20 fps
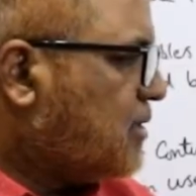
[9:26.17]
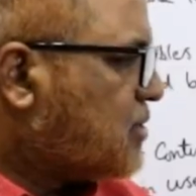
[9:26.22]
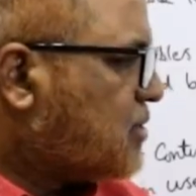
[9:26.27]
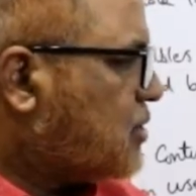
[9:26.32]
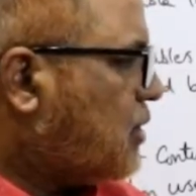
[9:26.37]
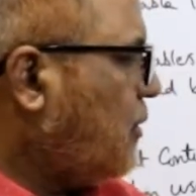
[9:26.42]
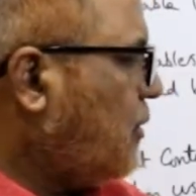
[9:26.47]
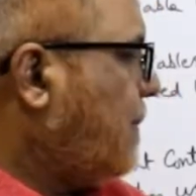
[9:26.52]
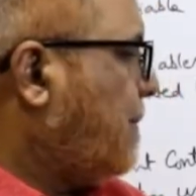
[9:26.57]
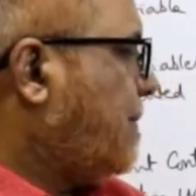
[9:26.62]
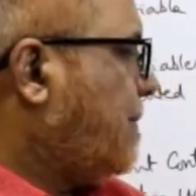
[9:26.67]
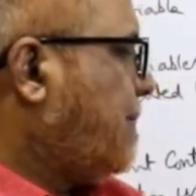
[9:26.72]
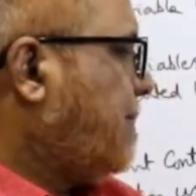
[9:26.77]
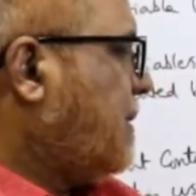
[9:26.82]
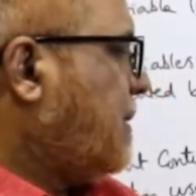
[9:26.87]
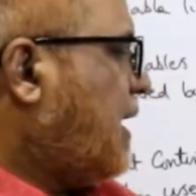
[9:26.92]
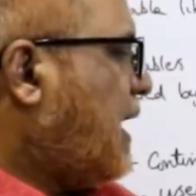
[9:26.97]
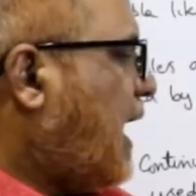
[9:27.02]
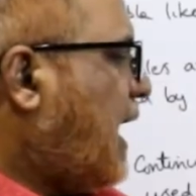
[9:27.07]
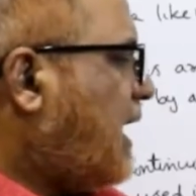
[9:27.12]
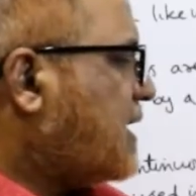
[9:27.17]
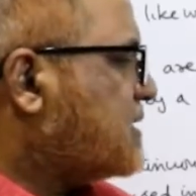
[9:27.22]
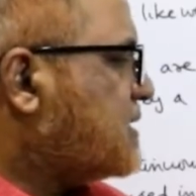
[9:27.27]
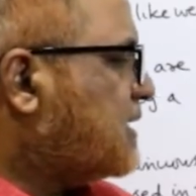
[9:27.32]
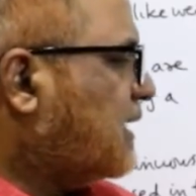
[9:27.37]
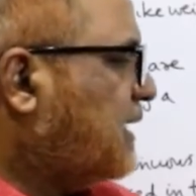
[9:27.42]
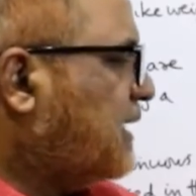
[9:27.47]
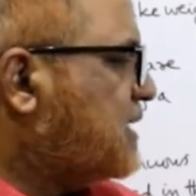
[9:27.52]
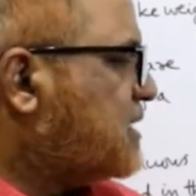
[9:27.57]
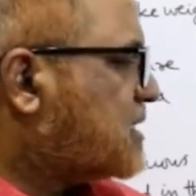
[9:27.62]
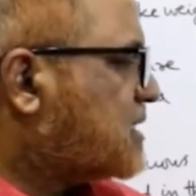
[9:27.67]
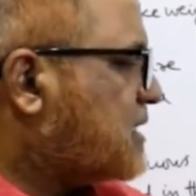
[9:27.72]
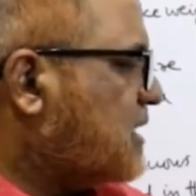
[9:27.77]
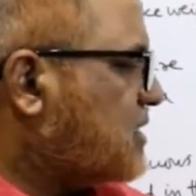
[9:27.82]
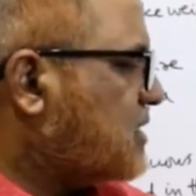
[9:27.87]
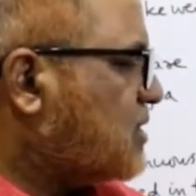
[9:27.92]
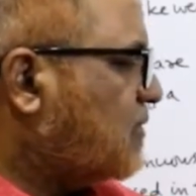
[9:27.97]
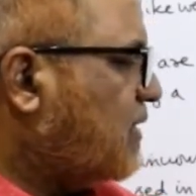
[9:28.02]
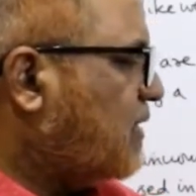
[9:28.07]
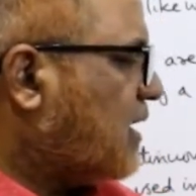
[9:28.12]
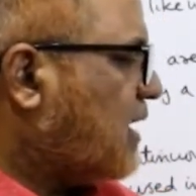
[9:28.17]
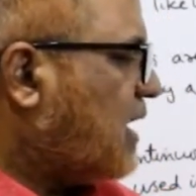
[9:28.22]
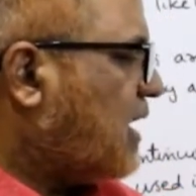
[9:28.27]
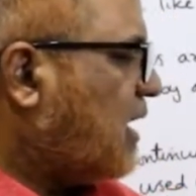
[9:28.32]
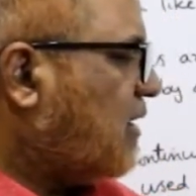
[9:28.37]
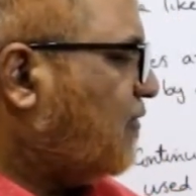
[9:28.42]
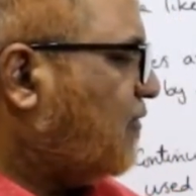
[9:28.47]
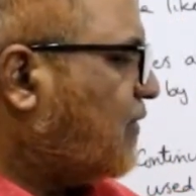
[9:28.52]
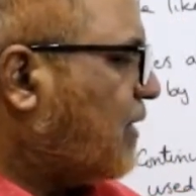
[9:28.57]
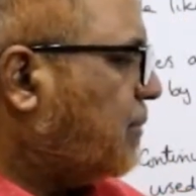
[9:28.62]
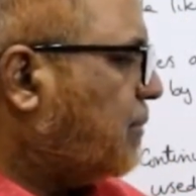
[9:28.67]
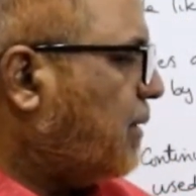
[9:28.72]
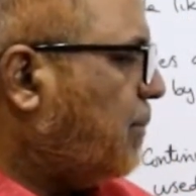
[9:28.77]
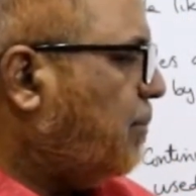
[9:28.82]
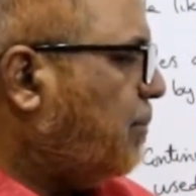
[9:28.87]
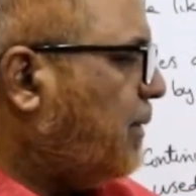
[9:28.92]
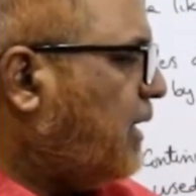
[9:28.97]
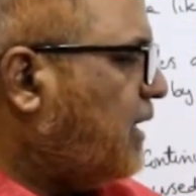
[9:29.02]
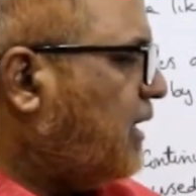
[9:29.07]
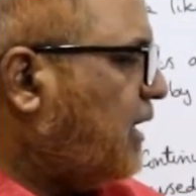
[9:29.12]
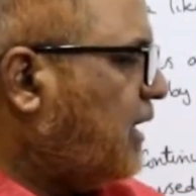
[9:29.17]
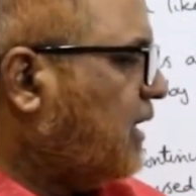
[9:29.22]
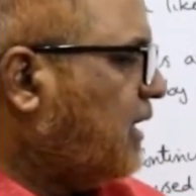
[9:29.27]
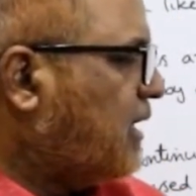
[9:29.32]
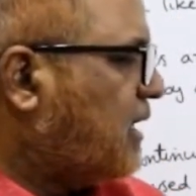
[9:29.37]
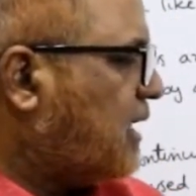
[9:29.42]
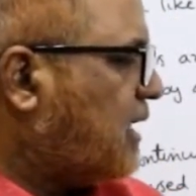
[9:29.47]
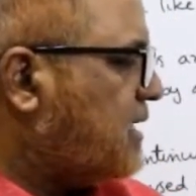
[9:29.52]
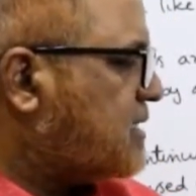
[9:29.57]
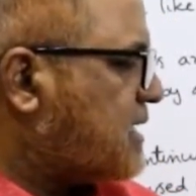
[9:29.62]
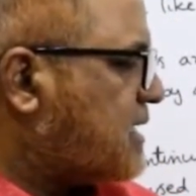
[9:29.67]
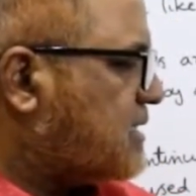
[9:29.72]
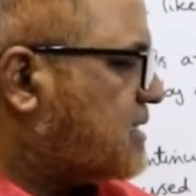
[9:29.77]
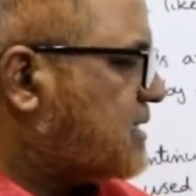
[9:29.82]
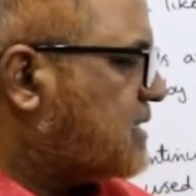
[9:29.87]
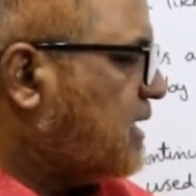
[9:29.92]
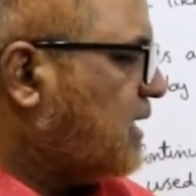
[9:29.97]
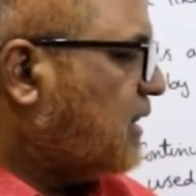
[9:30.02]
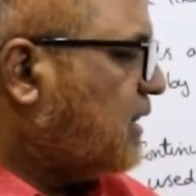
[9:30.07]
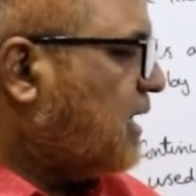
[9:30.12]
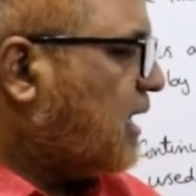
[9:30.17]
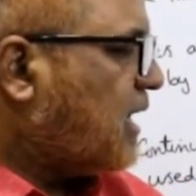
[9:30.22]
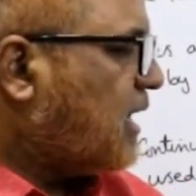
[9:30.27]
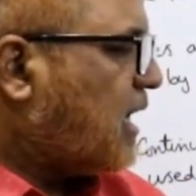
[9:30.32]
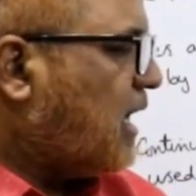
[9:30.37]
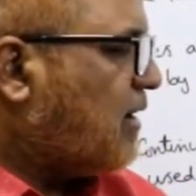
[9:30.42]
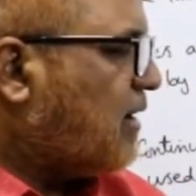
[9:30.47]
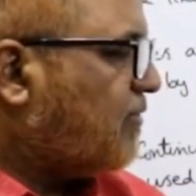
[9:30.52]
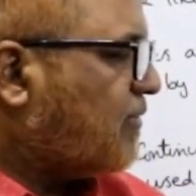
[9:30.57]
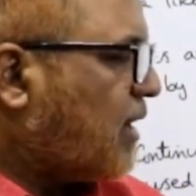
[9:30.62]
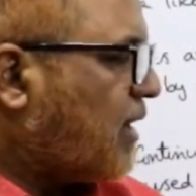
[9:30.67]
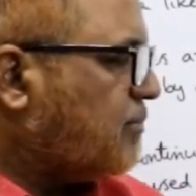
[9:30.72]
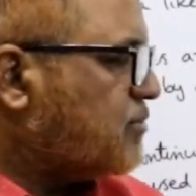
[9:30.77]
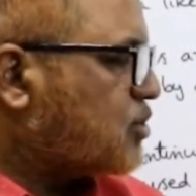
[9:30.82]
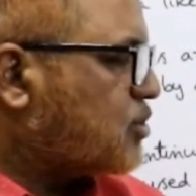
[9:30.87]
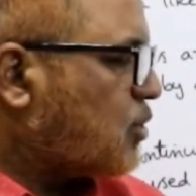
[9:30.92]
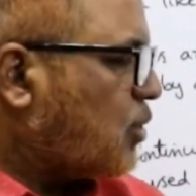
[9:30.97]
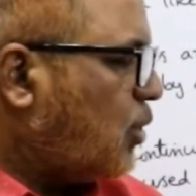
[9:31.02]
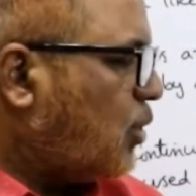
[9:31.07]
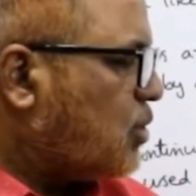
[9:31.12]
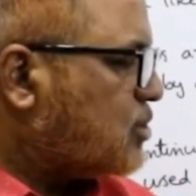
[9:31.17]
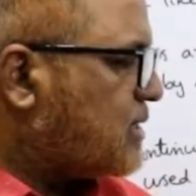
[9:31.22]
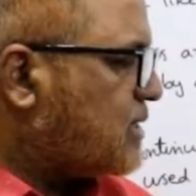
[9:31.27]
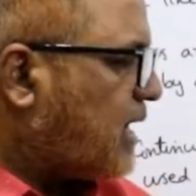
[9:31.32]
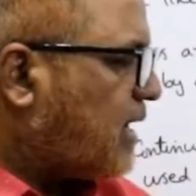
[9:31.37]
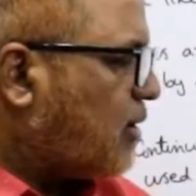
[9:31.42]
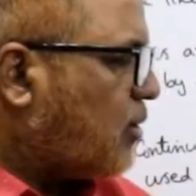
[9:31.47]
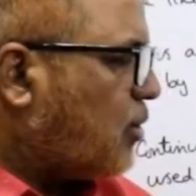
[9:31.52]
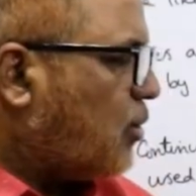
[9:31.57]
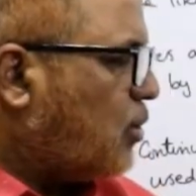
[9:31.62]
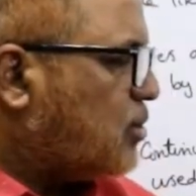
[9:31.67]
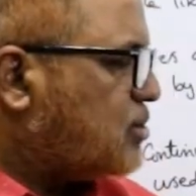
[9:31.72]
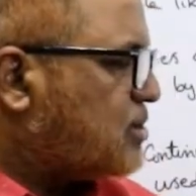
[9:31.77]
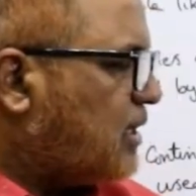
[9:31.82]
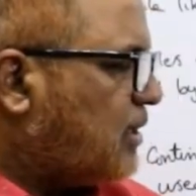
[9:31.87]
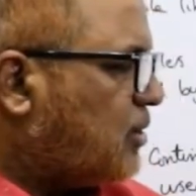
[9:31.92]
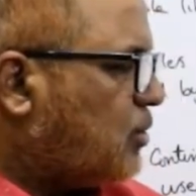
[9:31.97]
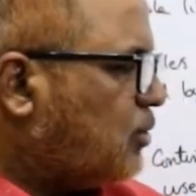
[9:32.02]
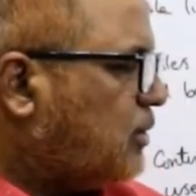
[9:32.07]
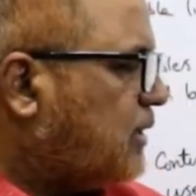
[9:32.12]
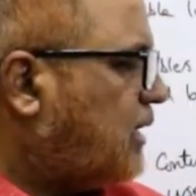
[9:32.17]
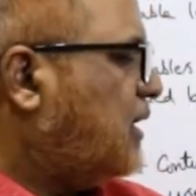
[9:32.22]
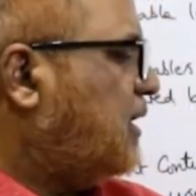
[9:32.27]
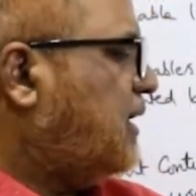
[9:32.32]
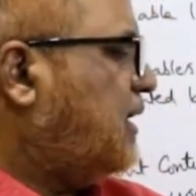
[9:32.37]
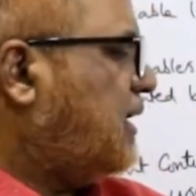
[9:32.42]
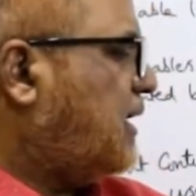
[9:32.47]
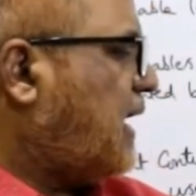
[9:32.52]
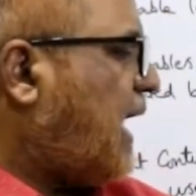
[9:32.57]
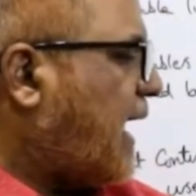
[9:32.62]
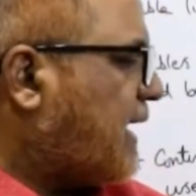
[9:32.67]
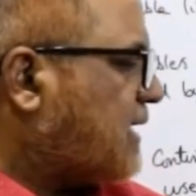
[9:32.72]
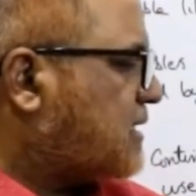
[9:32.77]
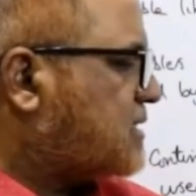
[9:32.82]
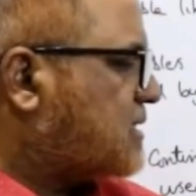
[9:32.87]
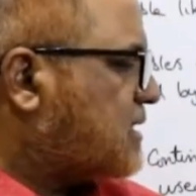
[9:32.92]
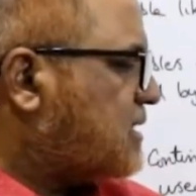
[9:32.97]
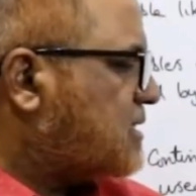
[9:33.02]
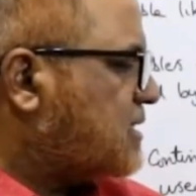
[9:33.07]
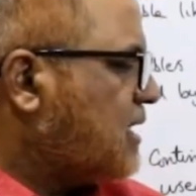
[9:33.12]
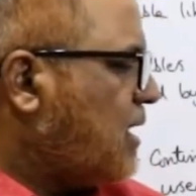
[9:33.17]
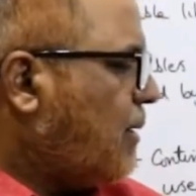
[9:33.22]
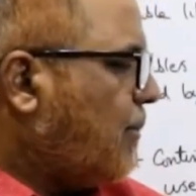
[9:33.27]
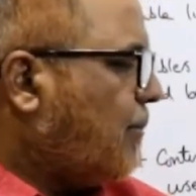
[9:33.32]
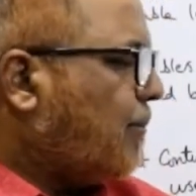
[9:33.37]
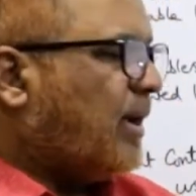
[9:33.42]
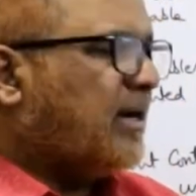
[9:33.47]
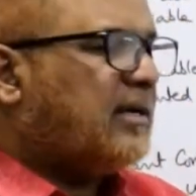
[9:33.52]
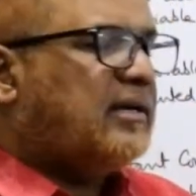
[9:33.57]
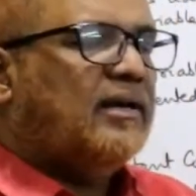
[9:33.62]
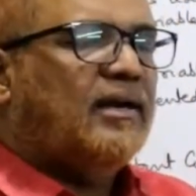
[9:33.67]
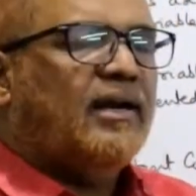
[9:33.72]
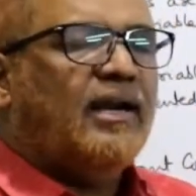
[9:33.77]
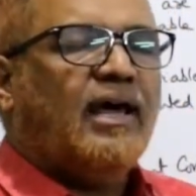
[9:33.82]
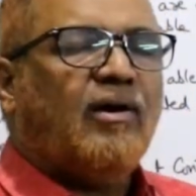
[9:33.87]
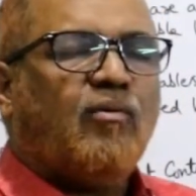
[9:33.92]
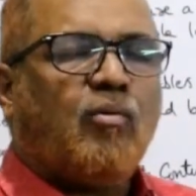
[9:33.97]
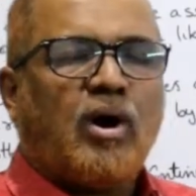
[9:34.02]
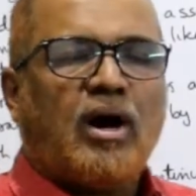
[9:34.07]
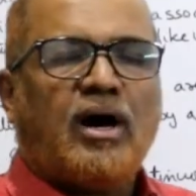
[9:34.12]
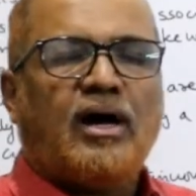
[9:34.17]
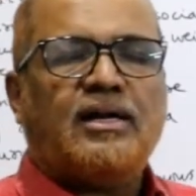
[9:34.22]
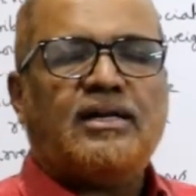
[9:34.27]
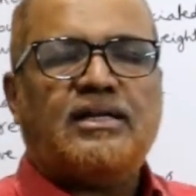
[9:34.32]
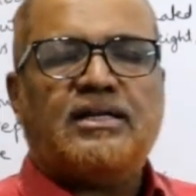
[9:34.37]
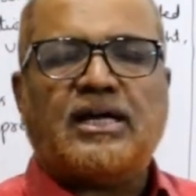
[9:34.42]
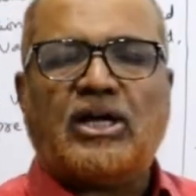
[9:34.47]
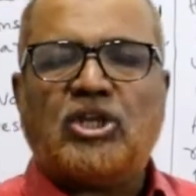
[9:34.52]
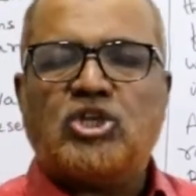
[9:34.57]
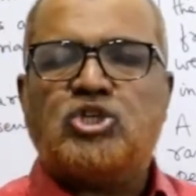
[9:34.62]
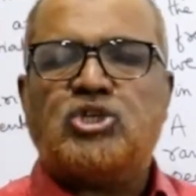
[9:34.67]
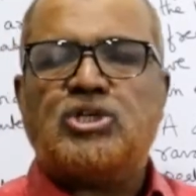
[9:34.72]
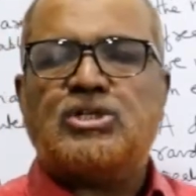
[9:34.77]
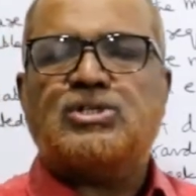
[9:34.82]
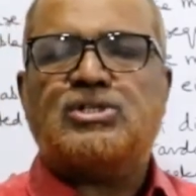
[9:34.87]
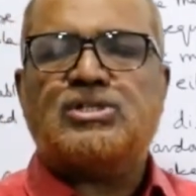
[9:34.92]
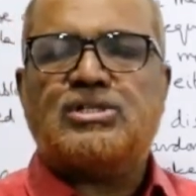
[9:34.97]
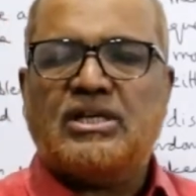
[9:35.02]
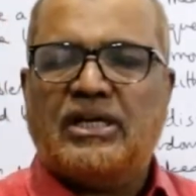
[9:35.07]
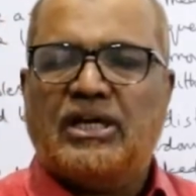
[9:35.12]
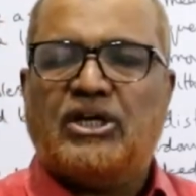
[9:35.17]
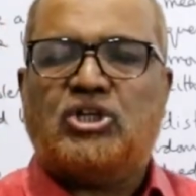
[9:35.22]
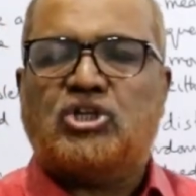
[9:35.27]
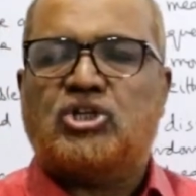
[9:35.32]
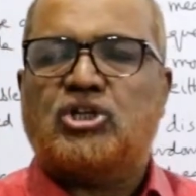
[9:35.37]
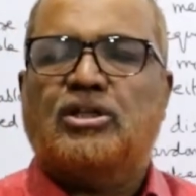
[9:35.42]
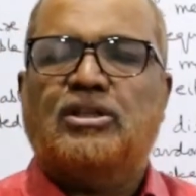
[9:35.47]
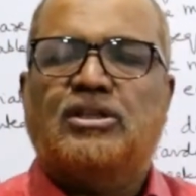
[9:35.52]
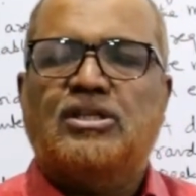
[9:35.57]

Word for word: So, as the distance of the curve from the mean increases, the curve comes closer and closer to the axis but never touches it.